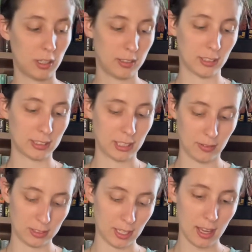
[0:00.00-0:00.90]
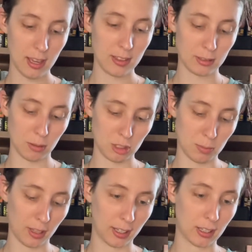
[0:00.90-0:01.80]
does this even say? This might just be
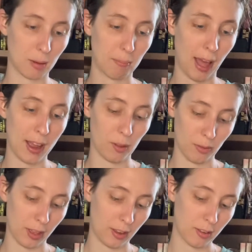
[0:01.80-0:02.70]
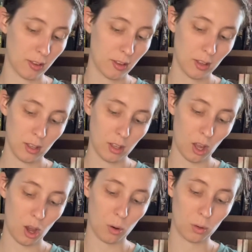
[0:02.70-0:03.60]
like a compiled thing.
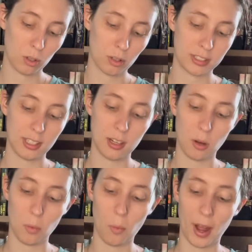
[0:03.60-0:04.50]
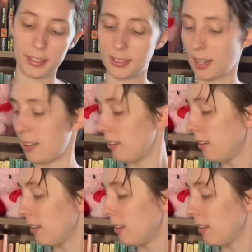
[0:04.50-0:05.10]
Oh, Krystyna Weinstein.